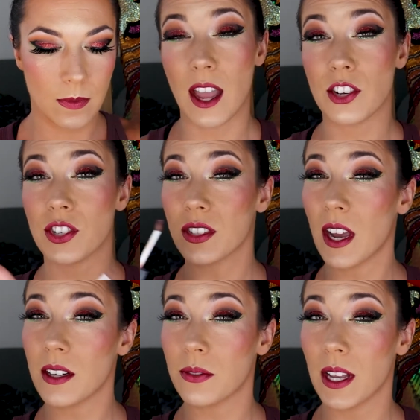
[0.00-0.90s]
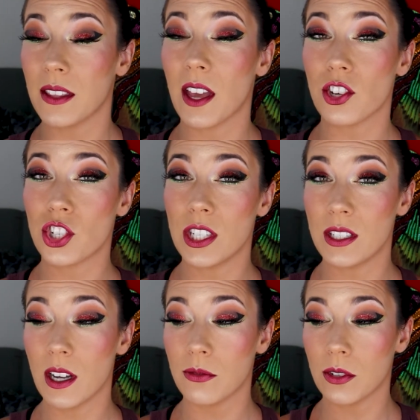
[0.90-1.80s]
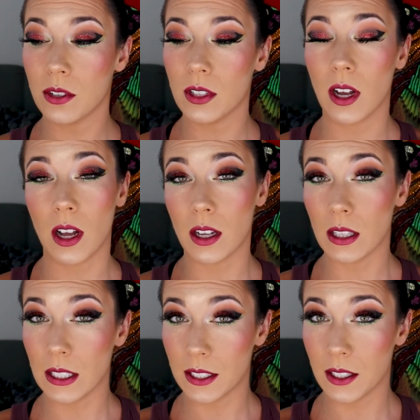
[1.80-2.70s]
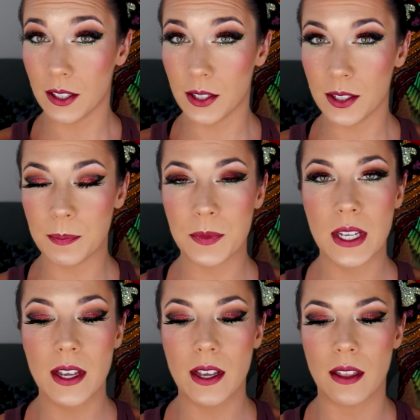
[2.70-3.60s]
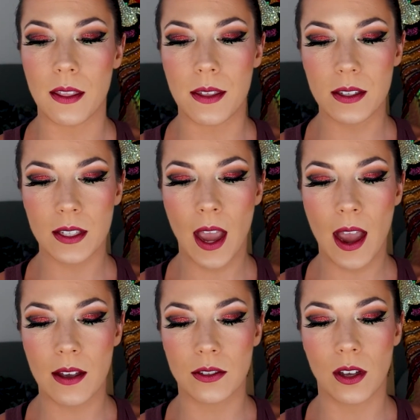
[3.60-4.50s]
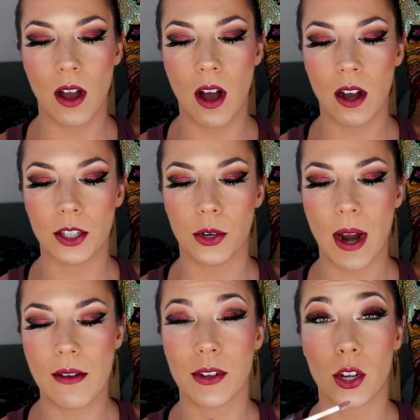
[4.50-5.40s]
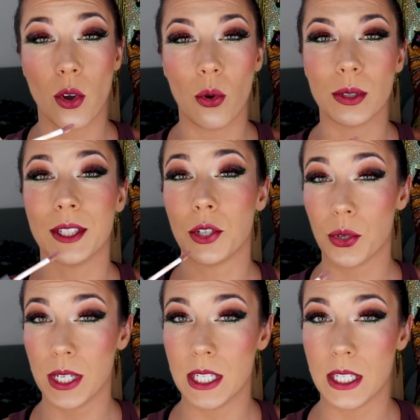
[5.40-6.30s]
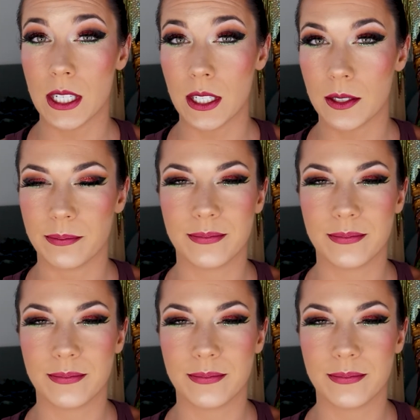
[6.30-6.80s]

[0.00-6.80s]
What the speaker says: And just kind of like that She Devil lip glitter, this has a holographic golden green in it.